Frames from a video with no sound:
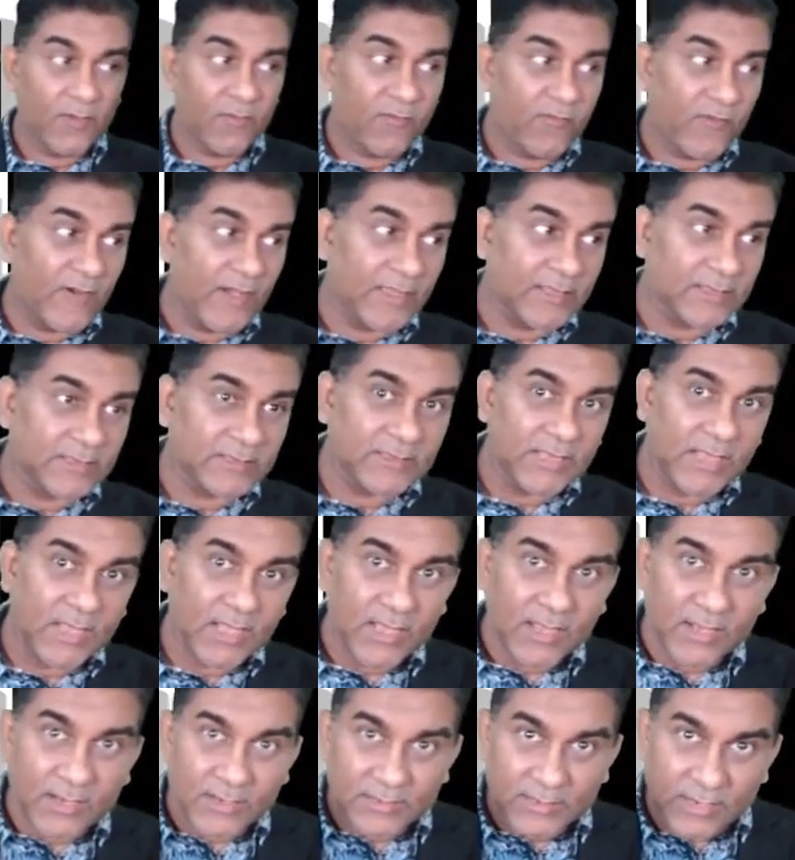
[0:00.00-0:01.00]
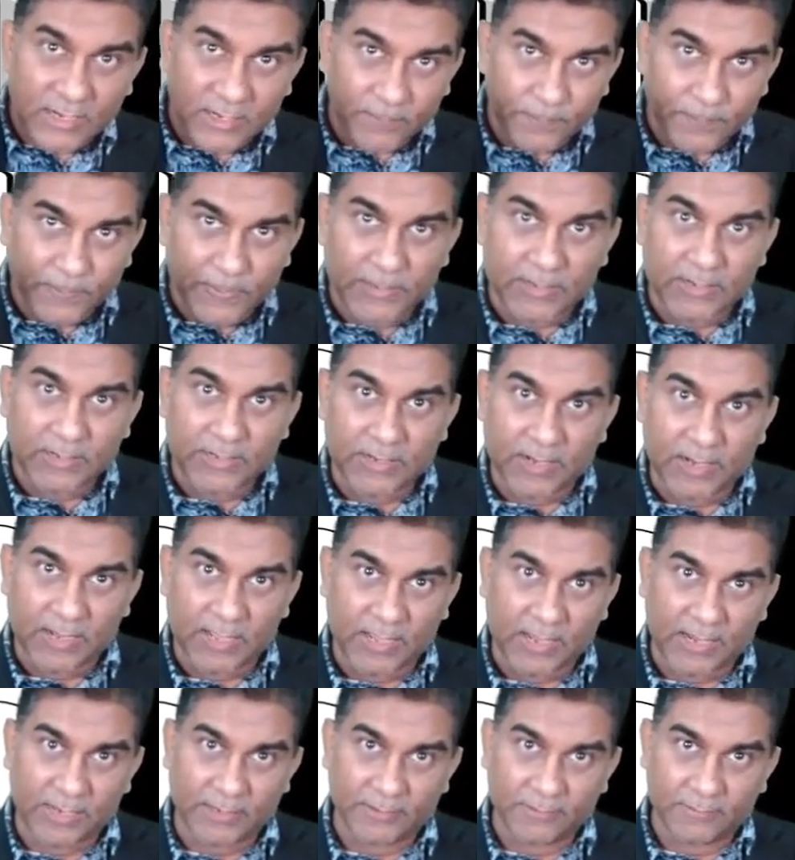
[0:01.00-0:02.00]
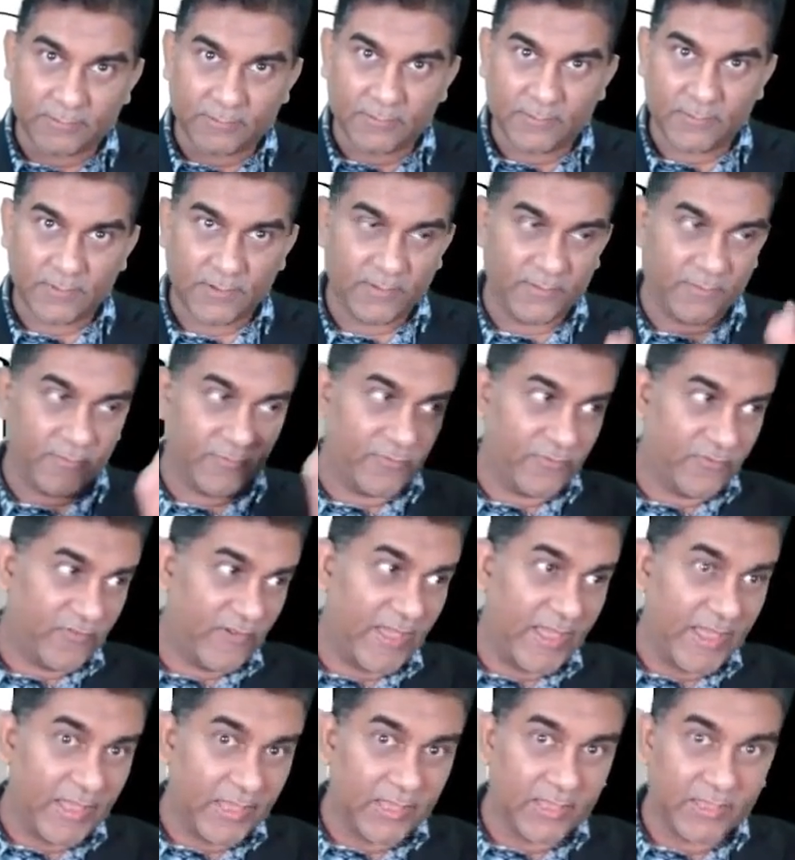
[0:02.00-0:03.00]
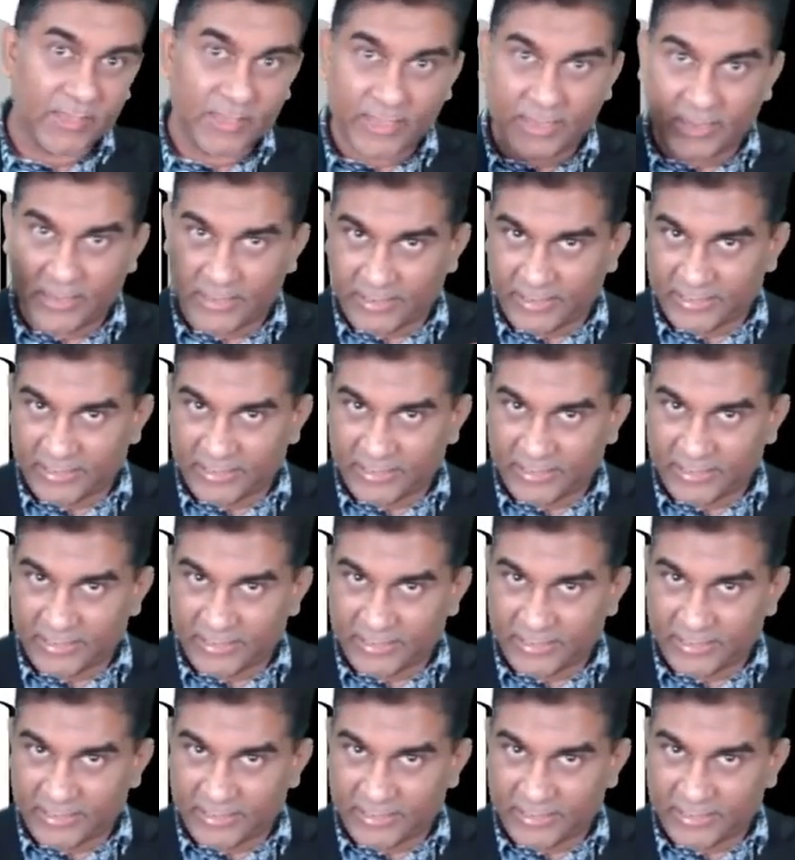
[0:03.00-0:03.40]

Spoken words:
Fakta dan penerangan. Fact and